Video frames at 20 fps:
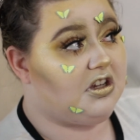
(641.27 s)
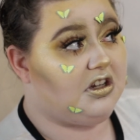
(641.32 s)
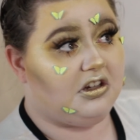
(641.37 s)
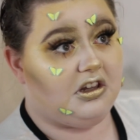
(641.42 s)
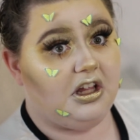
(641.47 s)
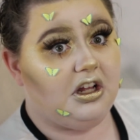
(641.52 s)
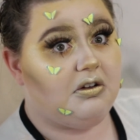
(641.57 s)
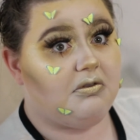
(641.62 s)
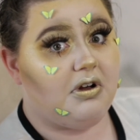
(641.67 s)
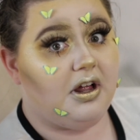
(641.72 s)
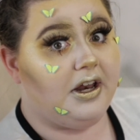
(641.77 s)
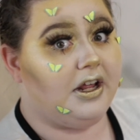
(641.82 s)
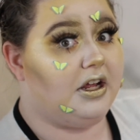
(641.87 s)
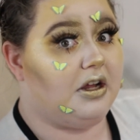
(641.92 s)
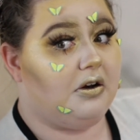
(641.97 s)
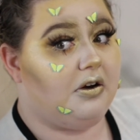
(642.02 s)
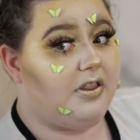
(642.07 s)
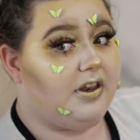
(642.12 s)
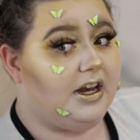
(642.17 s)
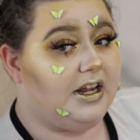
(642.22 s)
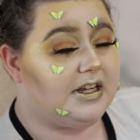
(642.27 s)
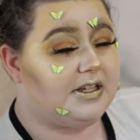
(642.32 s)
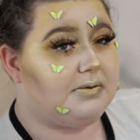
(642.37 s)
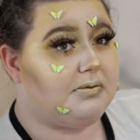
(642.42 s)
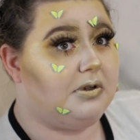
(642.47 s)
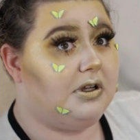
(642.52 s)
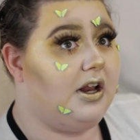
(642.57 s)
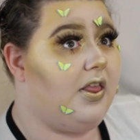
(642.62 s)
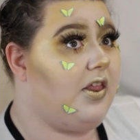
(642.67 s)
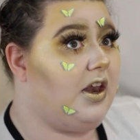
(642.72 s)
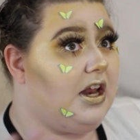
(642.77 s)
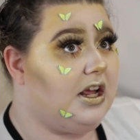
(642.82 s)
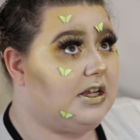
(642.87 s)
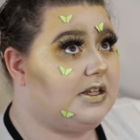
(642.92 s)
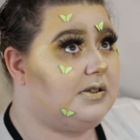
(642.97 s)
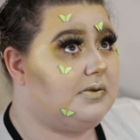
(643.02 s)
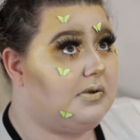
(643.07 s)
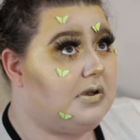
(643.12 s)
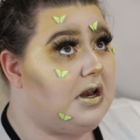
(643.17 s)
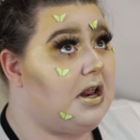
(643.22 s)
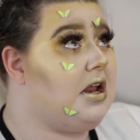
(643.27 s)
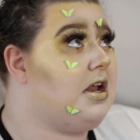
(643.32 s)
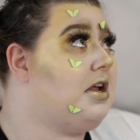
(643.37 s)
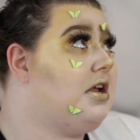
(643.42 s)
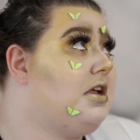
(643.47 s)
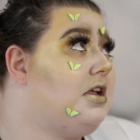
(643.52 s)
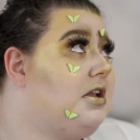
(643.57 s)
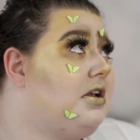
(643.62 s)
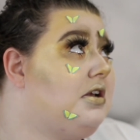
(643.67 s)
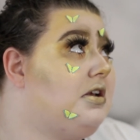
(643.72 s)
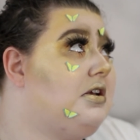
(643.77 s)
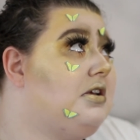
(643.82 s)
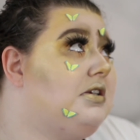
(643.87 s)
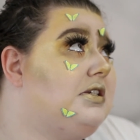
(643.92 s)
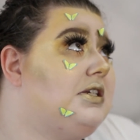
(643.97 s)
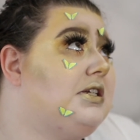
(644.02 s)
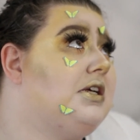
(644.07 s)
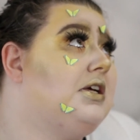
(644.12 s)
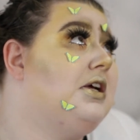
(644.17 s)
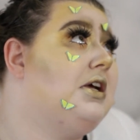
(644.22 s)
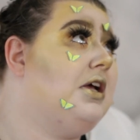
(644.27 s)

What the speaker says: click one and go to the next one and the next one and